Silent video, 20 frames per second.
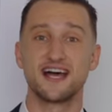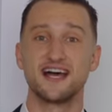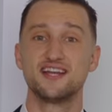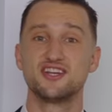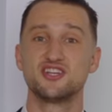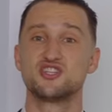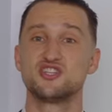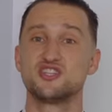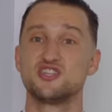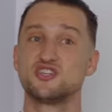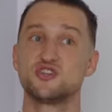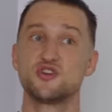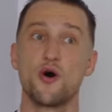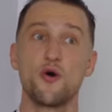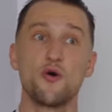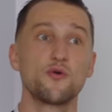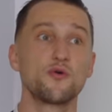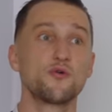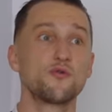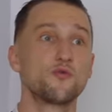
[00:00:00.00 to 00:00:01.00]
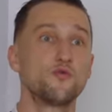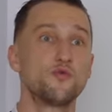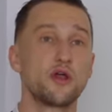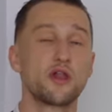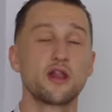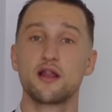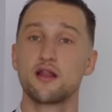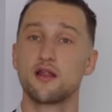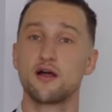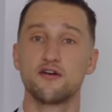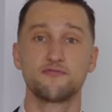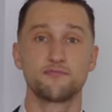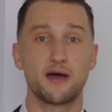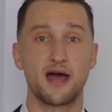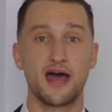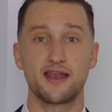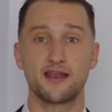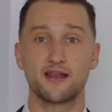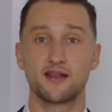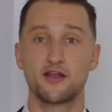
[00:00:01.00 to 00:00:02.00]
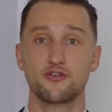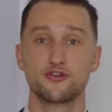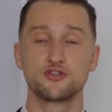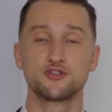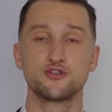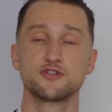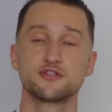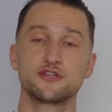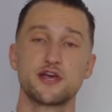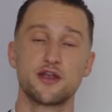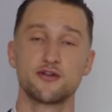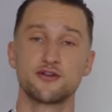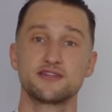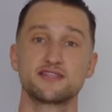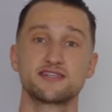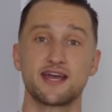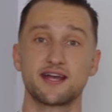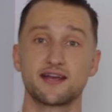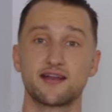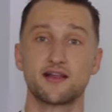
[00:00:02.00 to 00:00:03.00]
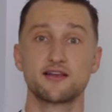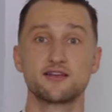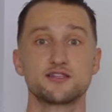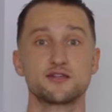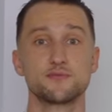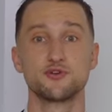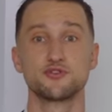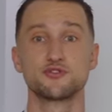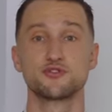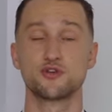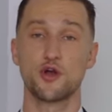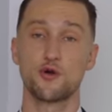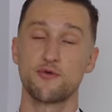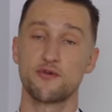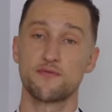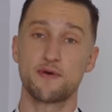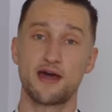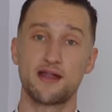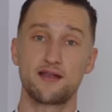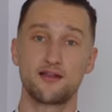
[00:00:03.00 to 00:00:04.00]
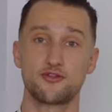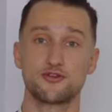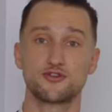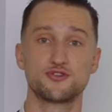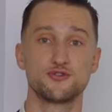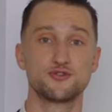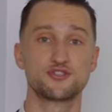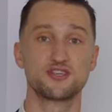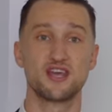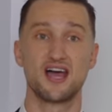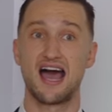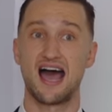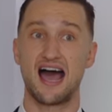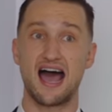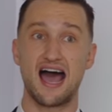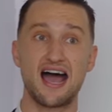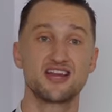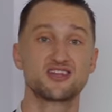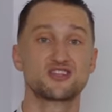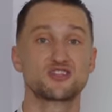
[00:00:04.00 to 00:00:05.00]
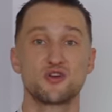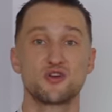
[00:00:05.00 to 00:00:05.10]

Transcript: I don't really love patent leather shoes. I know this technically is supposed to go with patent leather shoes. I just